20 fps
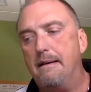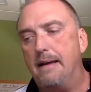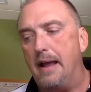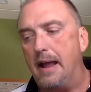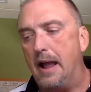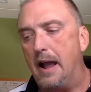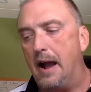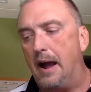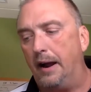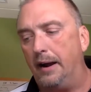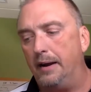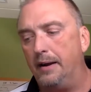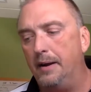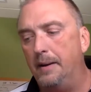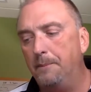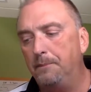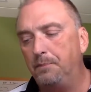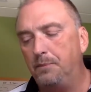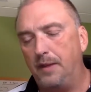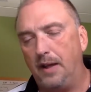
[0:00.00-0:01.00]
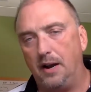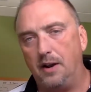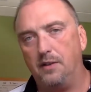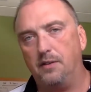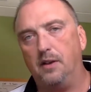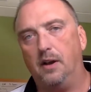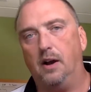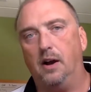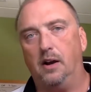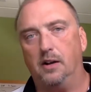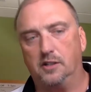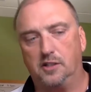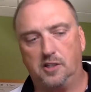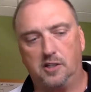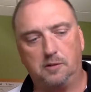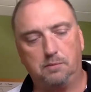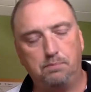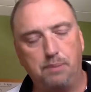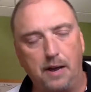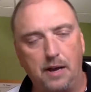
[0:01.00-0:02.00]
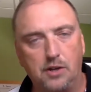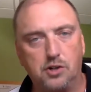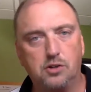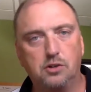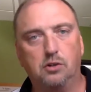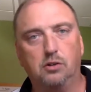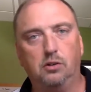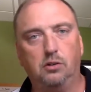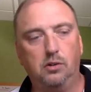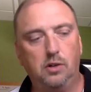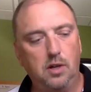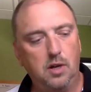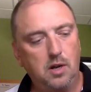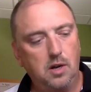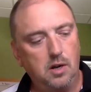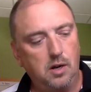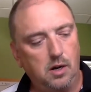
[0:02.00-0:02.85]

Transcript: And that is a special,